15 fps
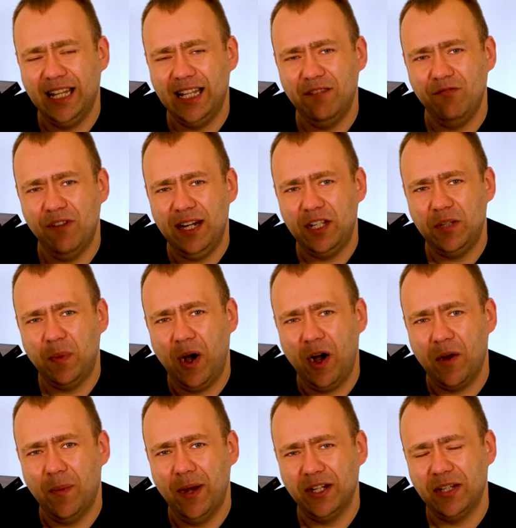it didn't really
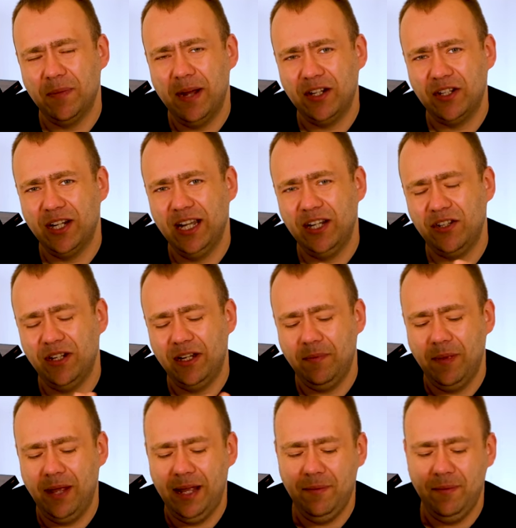spark much imagination
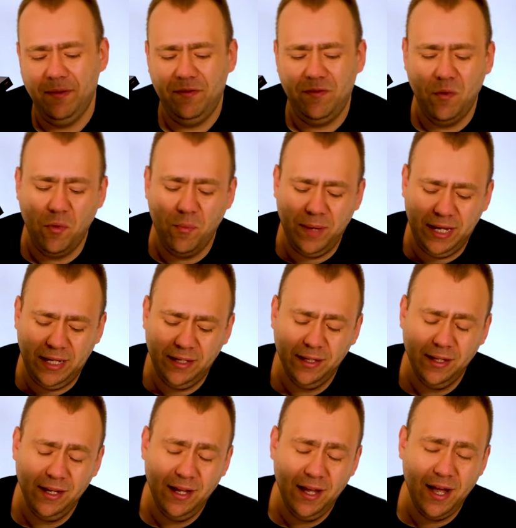in, in, for me.
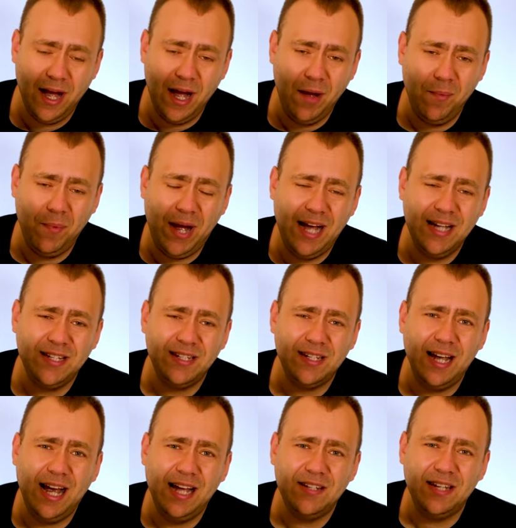Um, but as
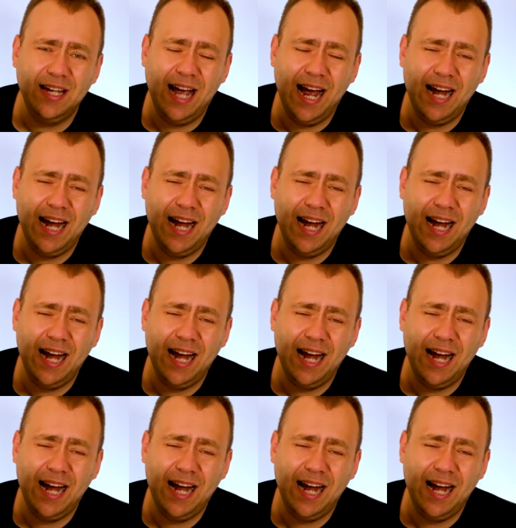as it